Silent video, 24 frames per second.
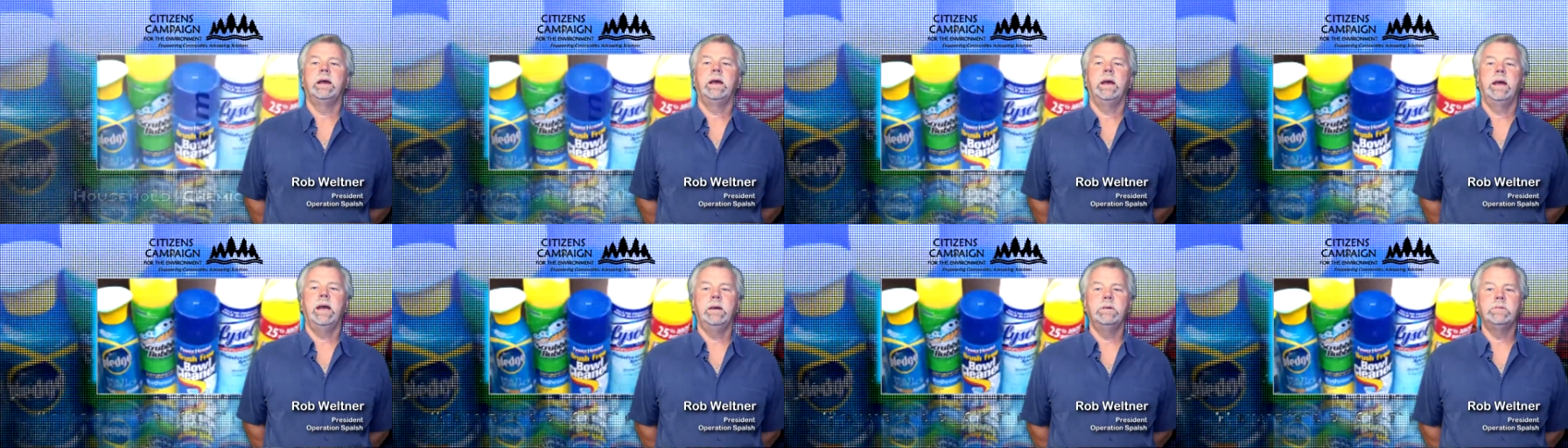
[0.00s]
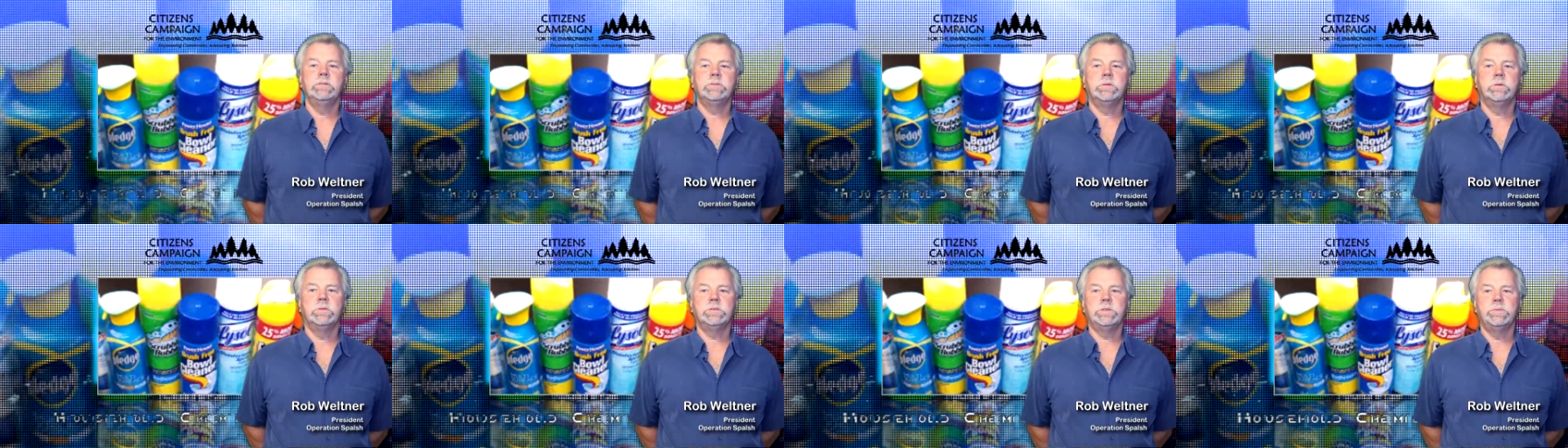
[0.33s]

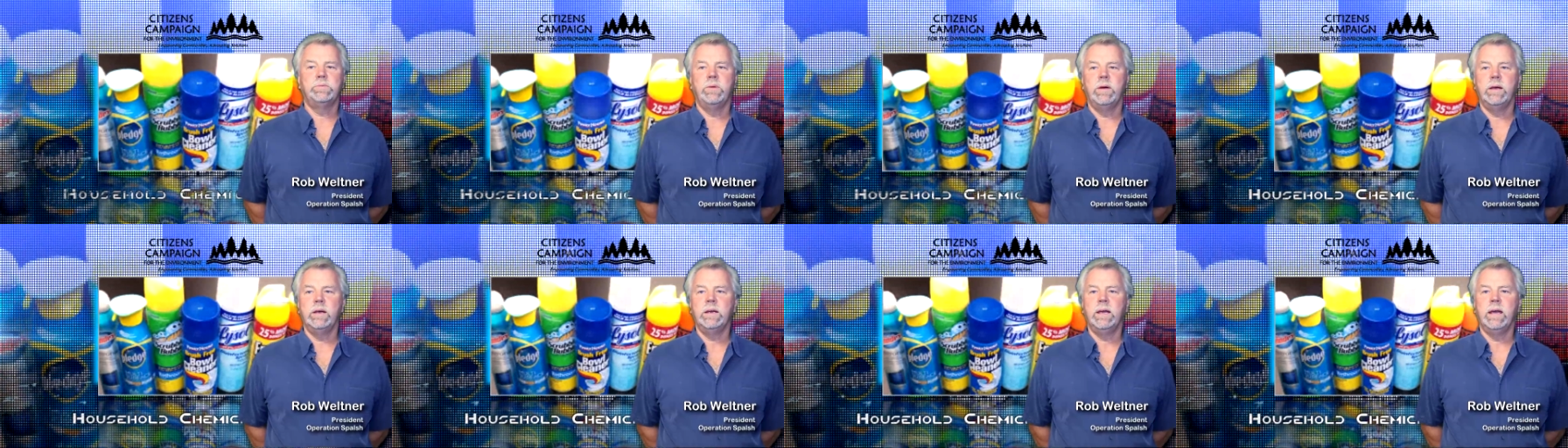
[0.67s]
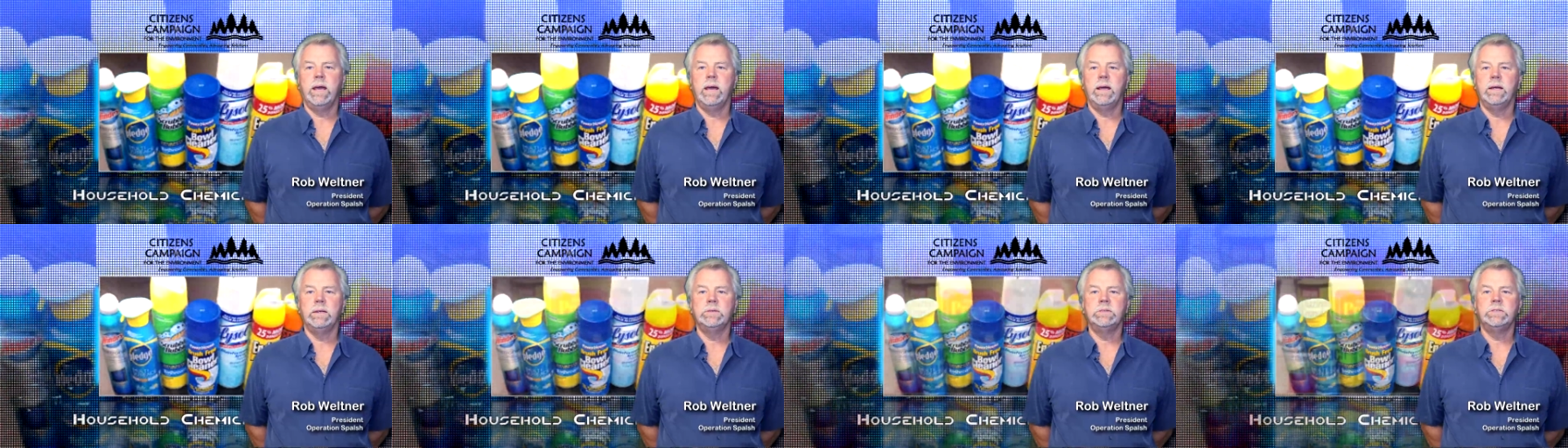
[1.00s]
aerosol spray
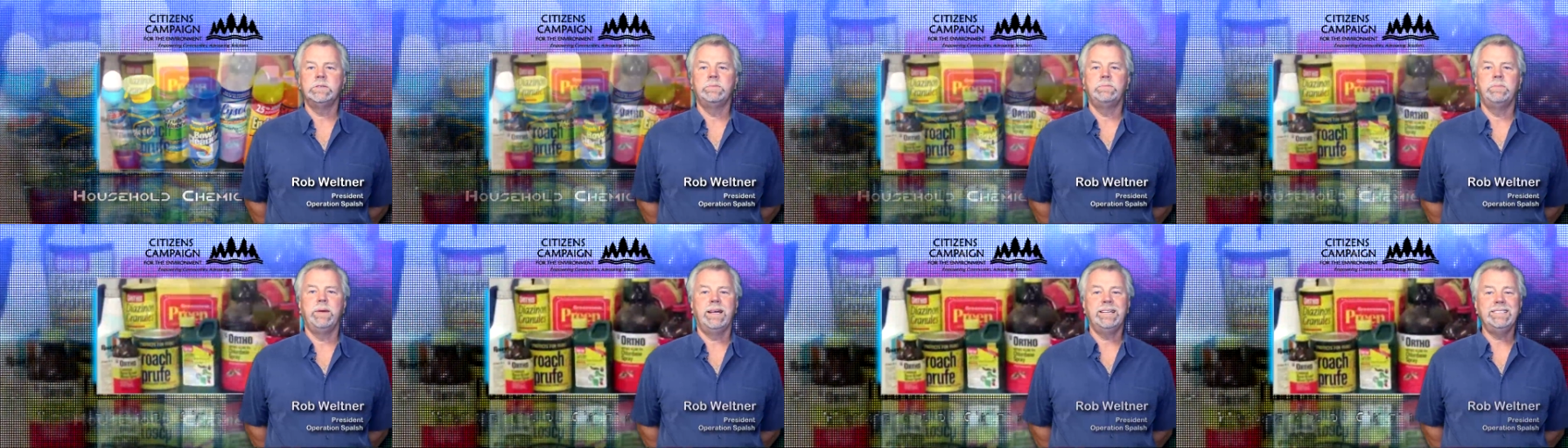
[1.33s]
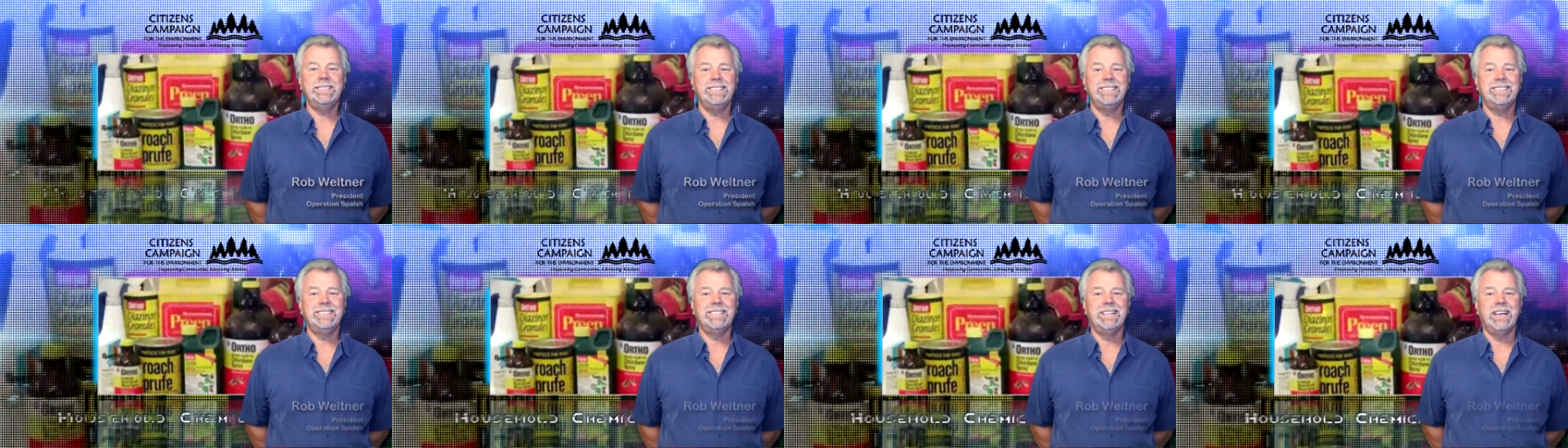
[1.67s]
cans,
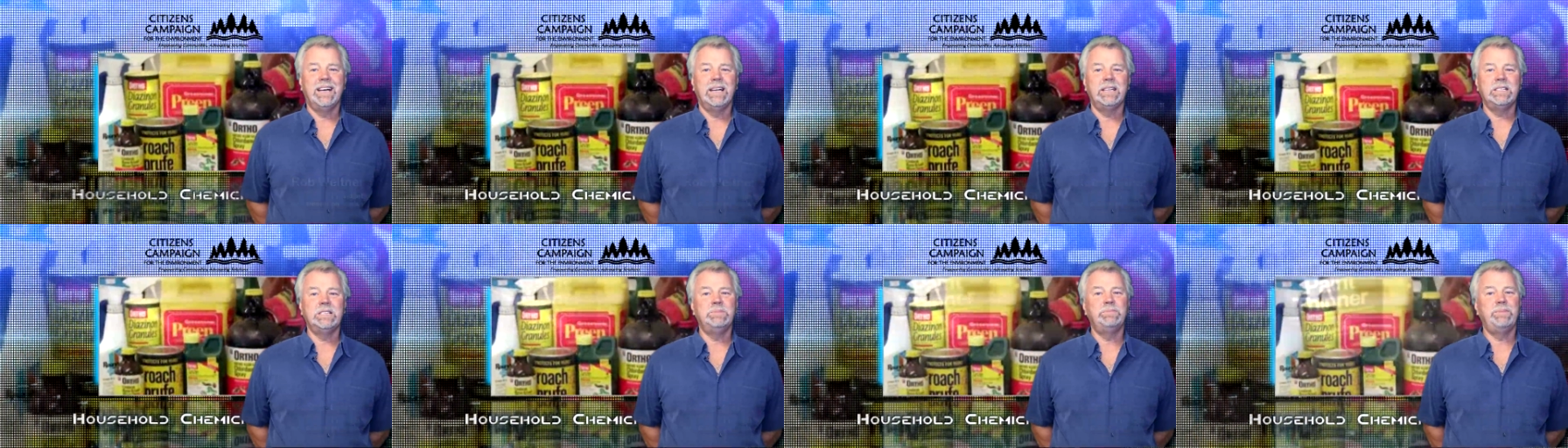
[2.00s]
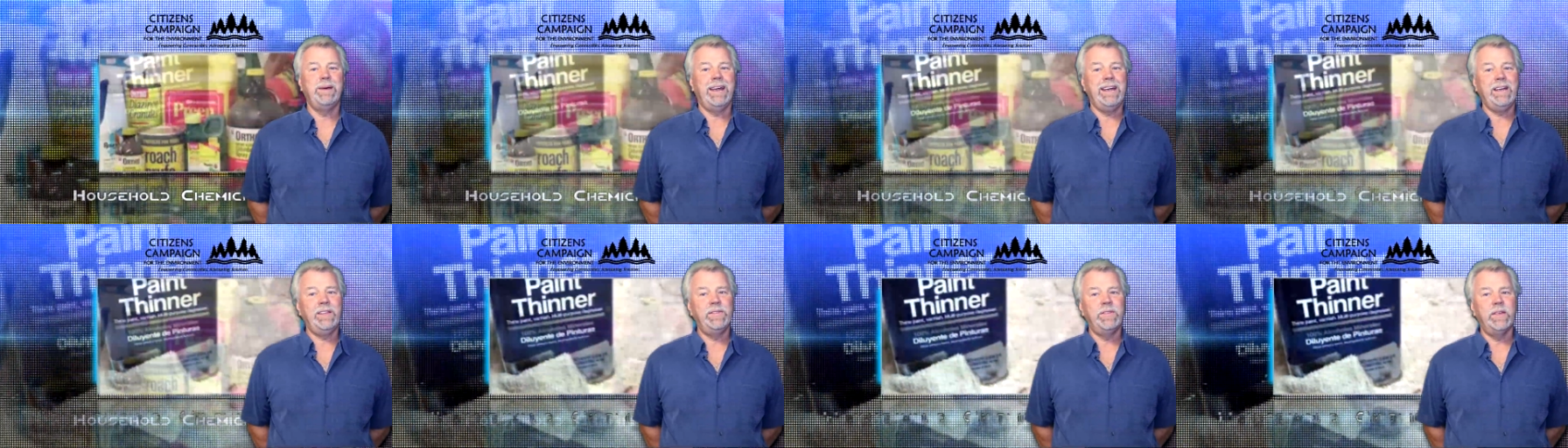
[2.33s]
pesticides,
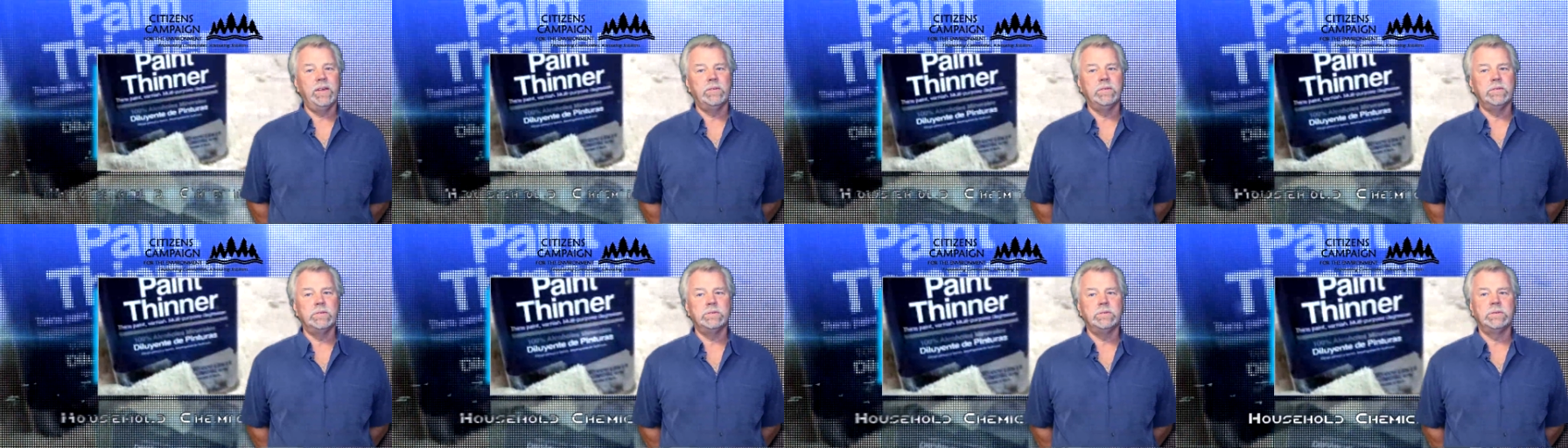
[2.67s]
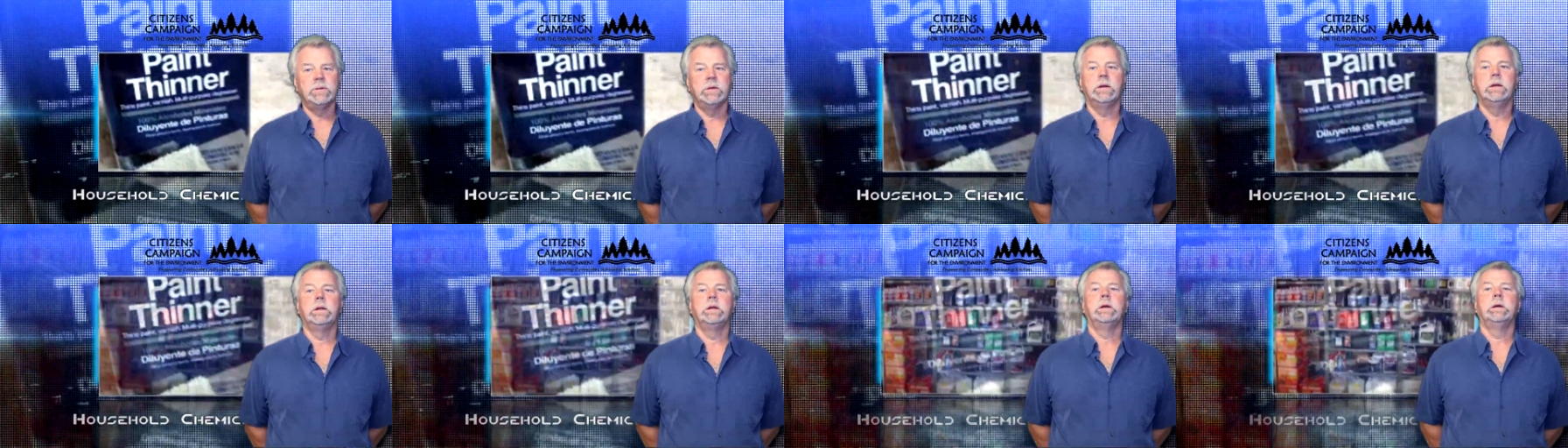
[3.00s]
paint thinners,
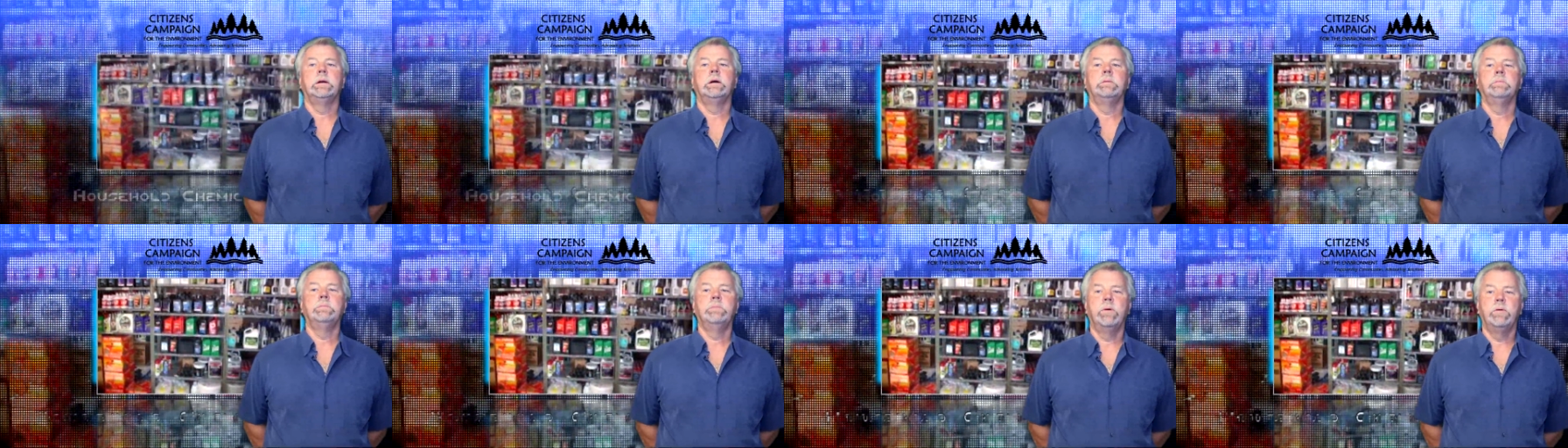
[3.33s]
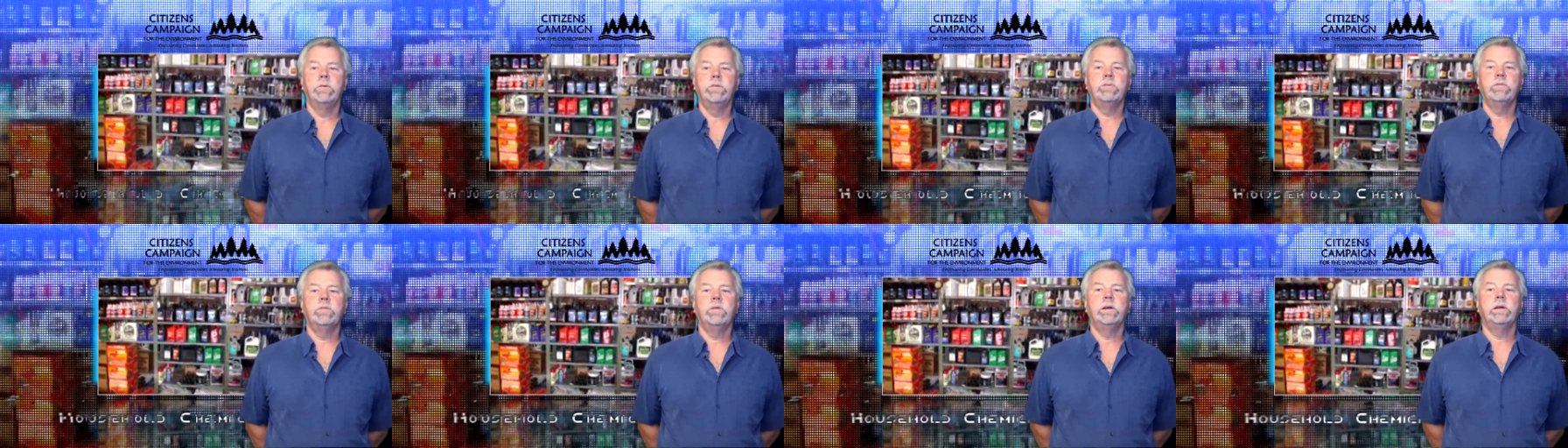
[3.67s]

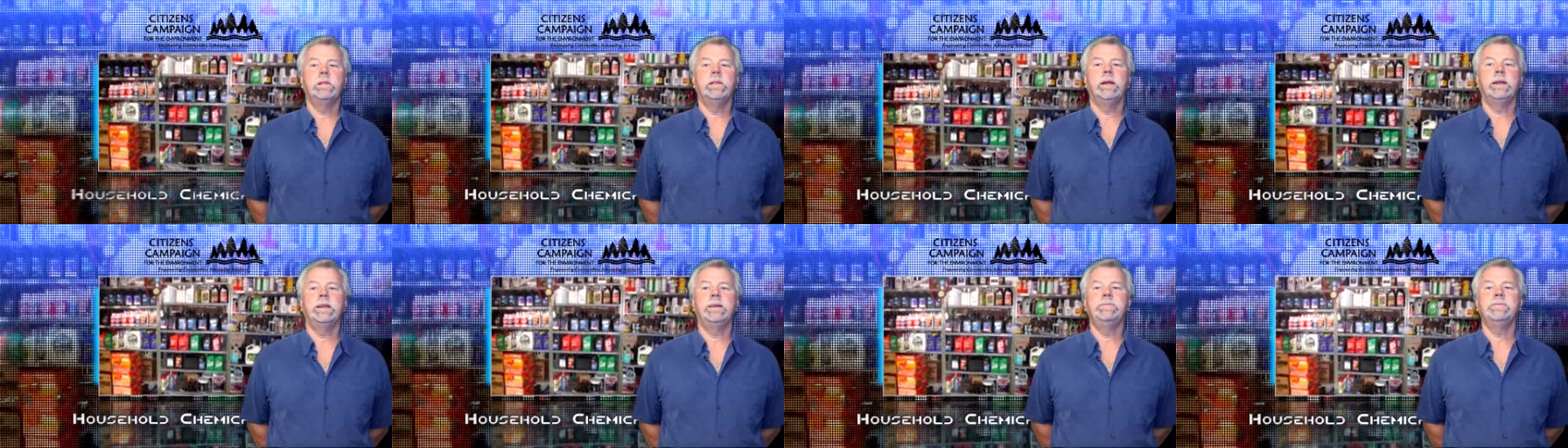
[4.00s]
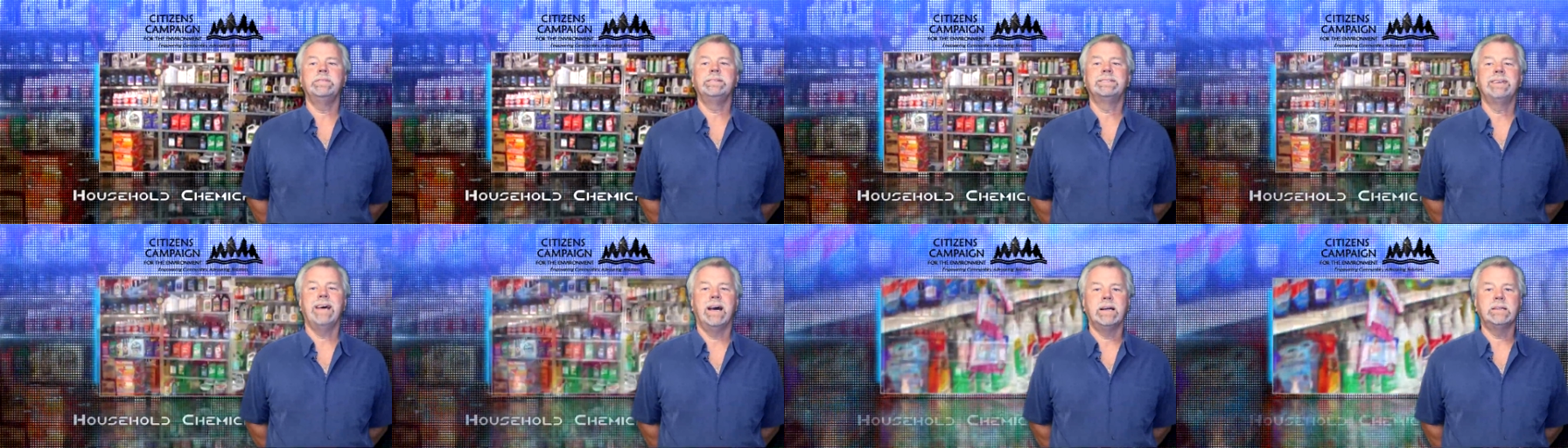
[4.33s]
motor oil, and
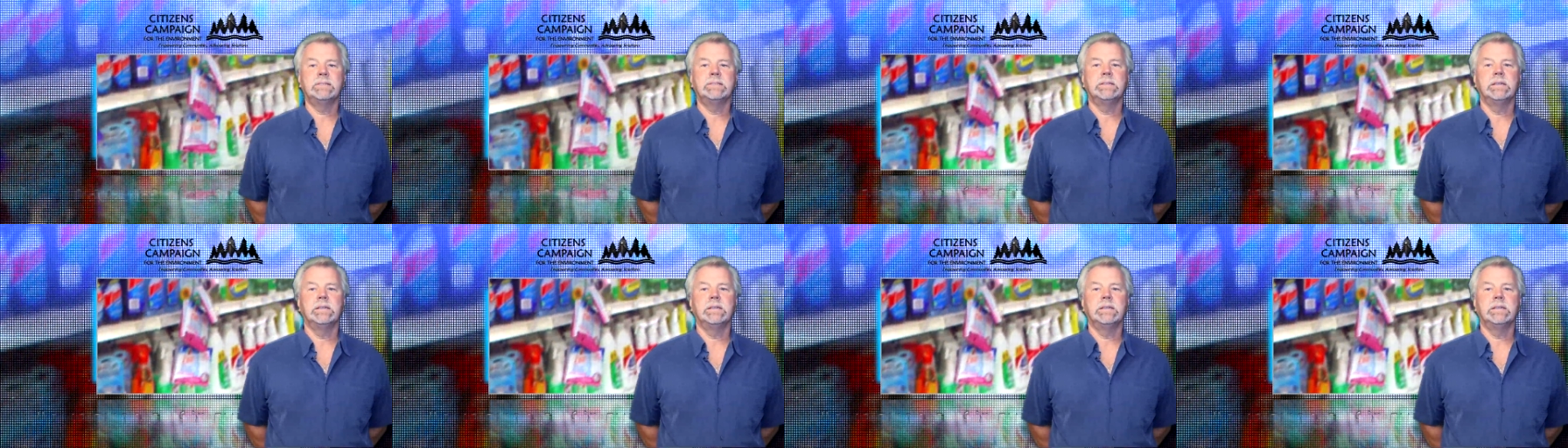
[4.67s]
even toxic